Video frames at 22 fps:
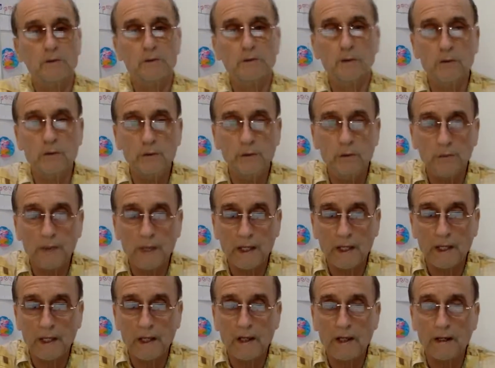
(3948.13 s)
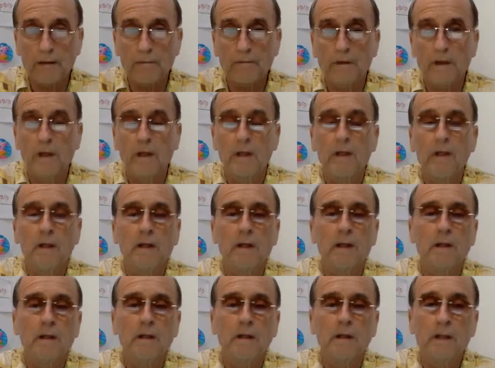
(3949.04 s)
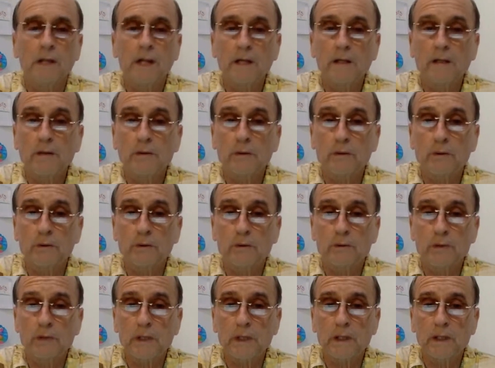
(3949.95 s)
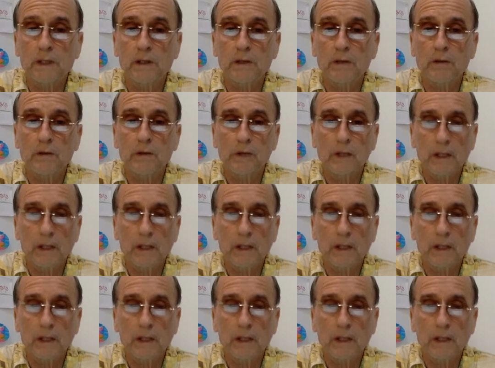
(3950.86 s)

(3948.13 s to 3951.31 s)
You may have a natural skill